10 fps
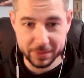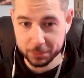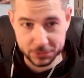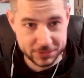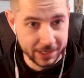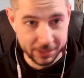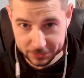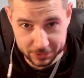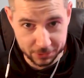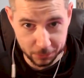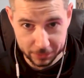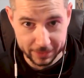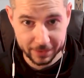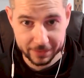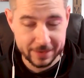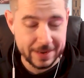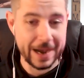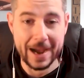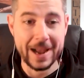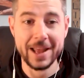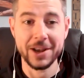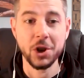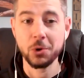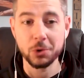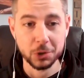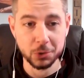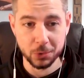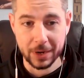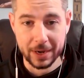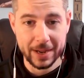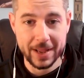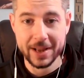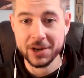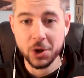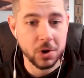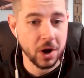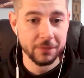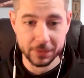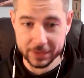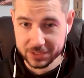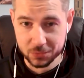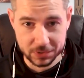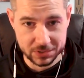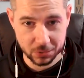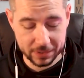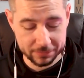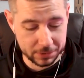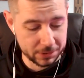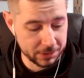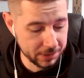people said it was going to work out. I had no clue. I had no confidence whatsoever.